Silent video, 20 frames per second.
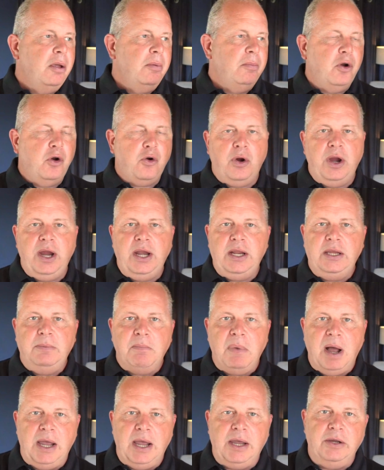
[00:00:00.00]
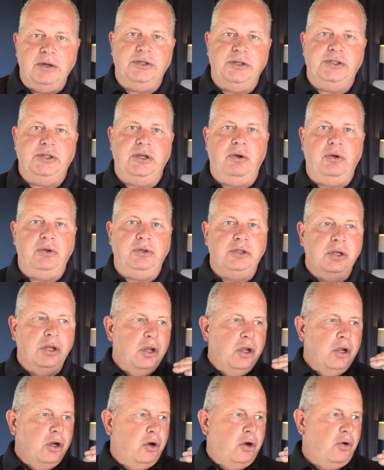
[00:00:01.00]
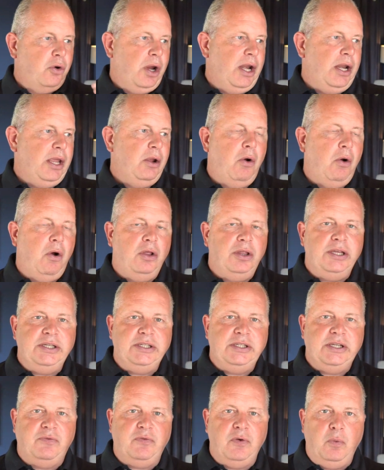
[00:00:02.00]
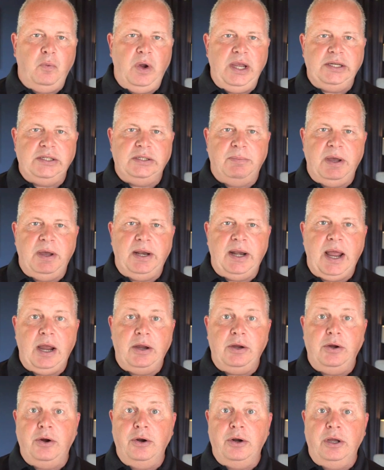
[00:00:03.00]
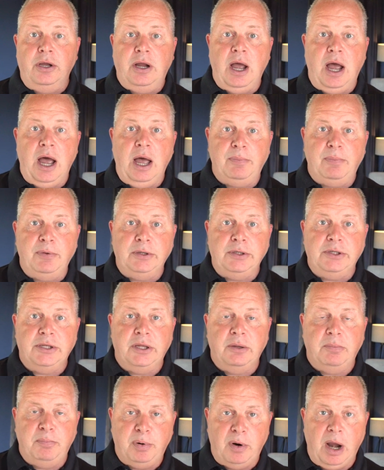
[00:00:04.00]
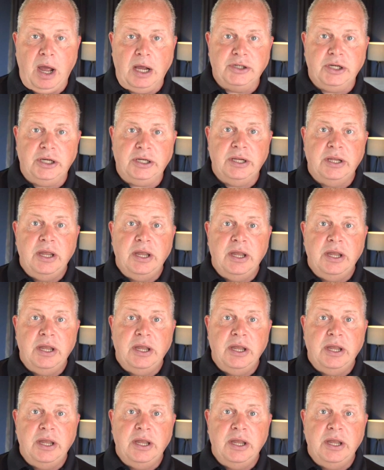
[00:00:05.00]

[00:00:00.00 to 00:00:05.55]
creating milestones, creating all these different ways about how you're going to accomplish the project,